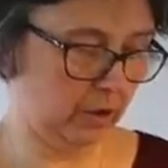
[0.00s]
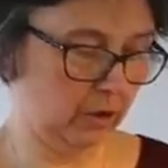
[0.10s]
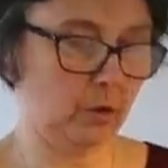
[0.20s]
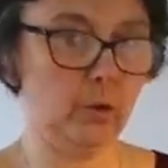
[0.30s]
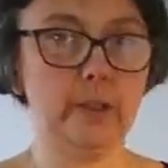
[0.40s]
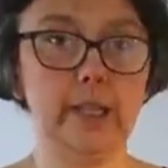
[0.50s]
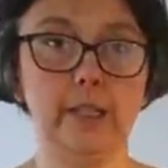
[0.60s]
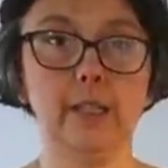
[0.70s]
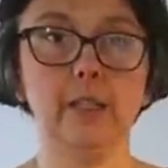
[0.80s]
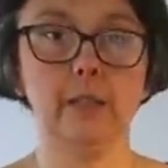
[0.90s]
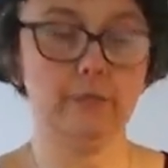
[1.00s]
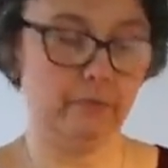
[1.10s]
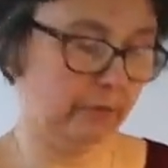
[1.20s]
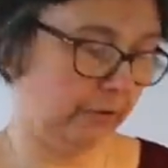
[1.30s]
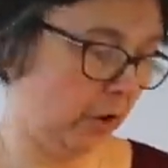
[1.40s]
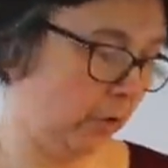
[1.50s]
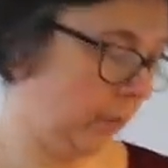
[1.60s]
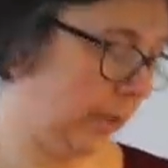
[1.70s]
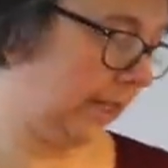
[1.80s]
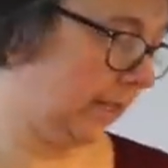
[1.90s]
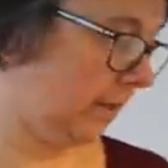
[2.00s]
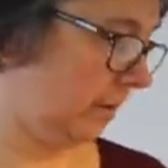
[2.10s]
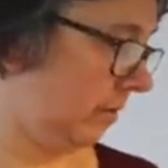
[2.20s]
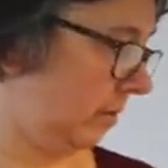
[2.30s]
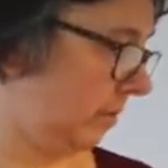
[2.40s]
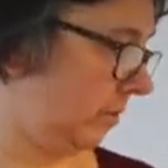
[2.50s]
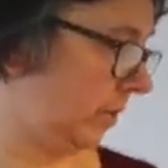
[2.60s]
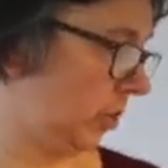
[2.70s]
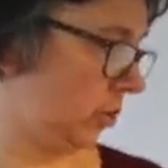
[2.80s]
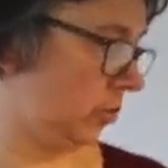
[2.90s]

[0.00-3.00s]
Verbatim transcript: Yeah. Hold it firm when it's yeah. when it's